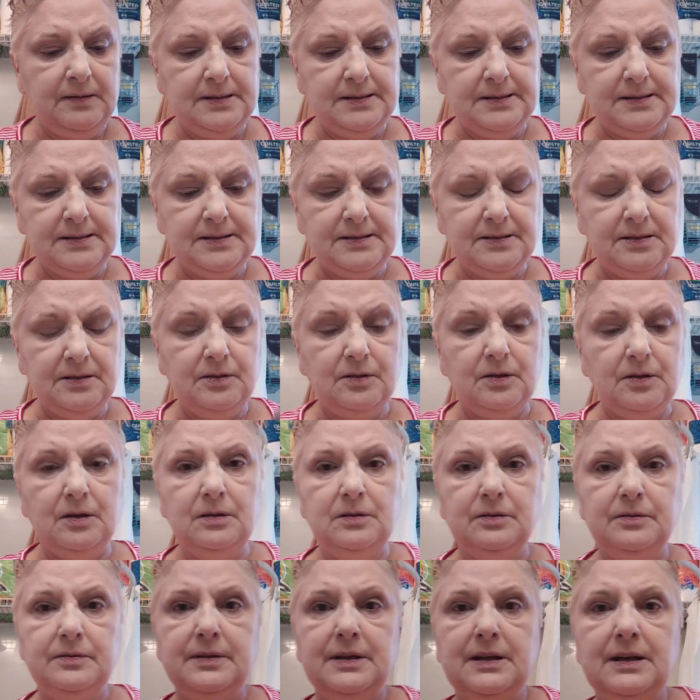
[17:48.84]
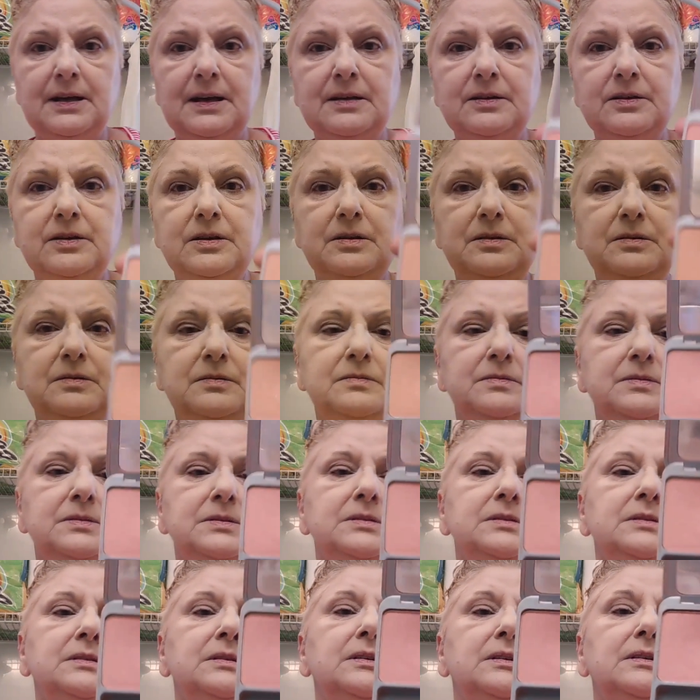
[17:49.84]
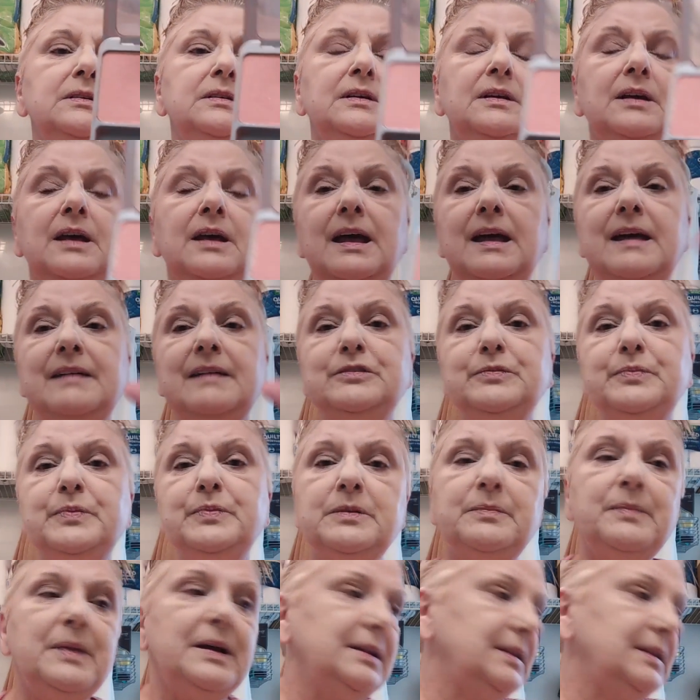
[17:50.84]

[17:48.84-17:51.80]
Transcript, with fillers: And this is the color that I use. I have to